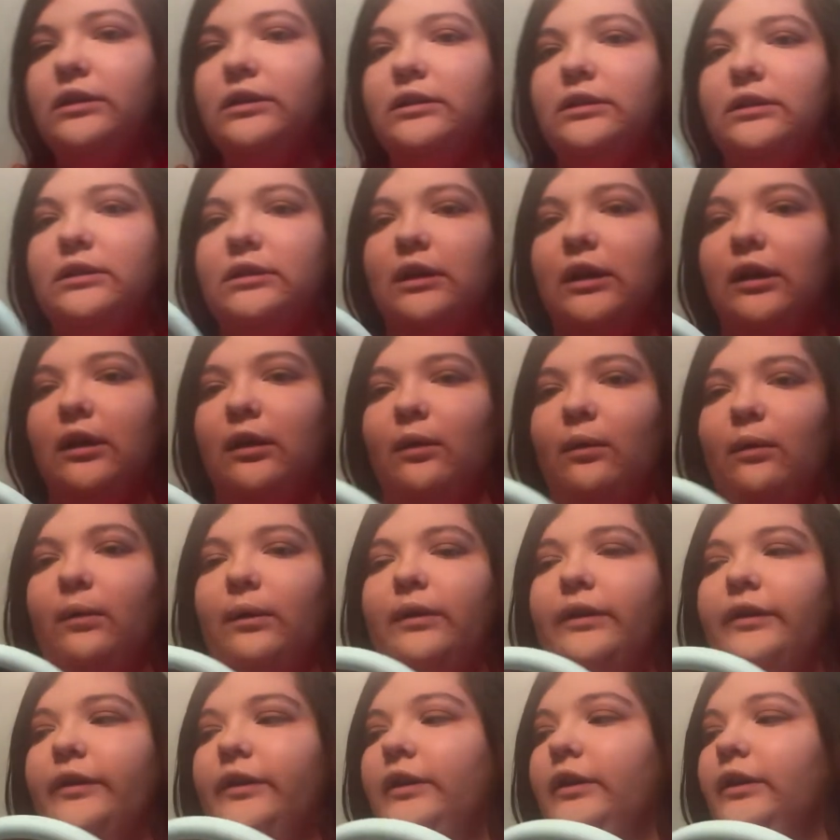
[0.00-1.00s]
So
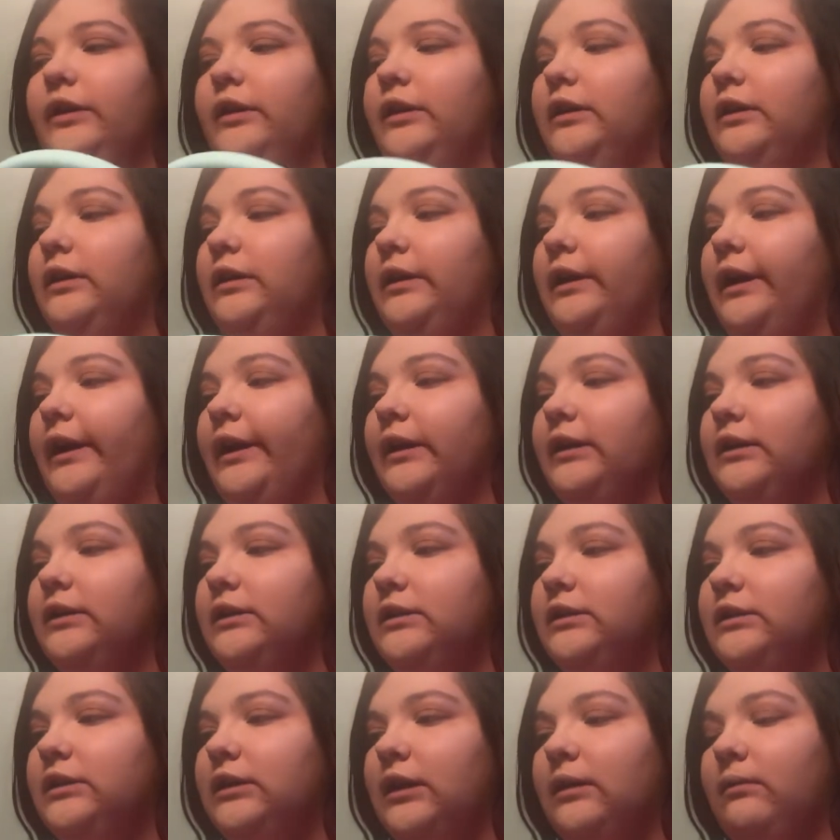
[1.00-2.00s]

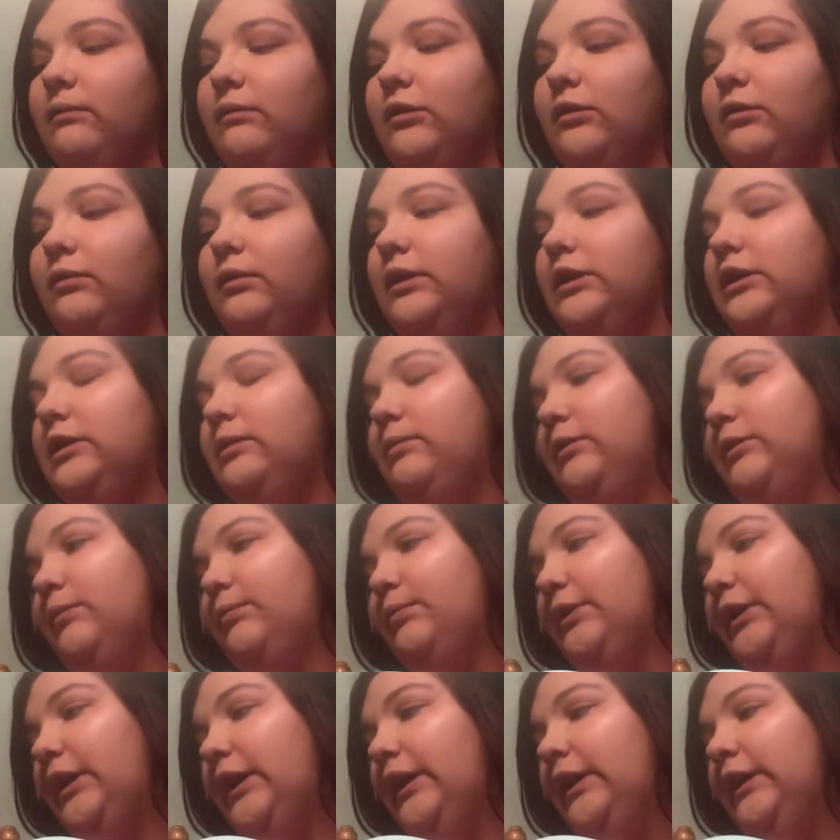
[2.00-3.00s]
next I'm going to be
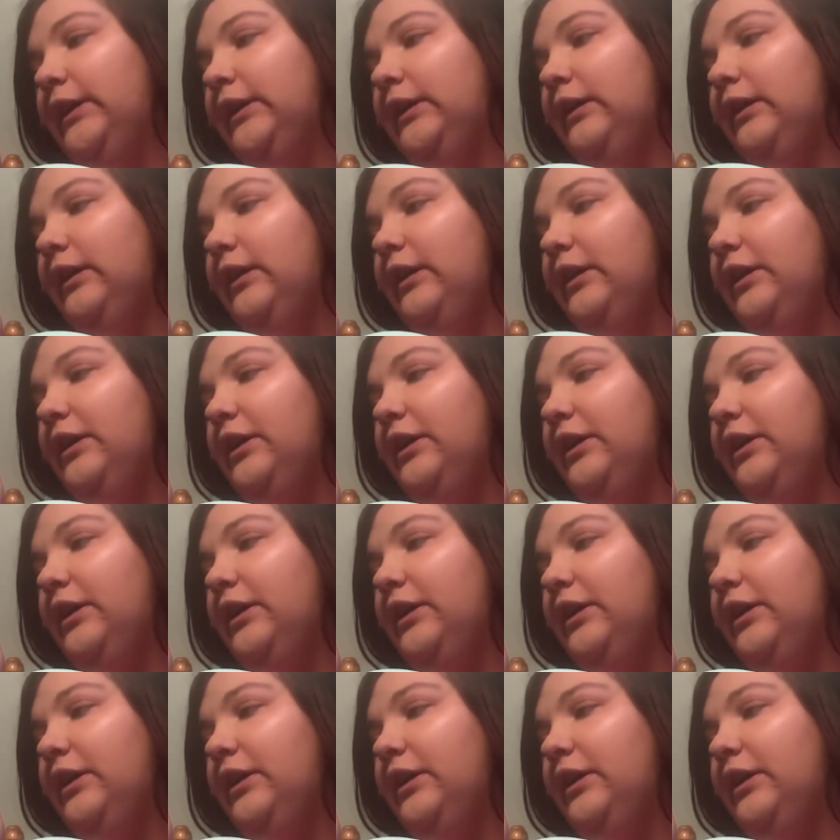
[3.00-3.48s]
applying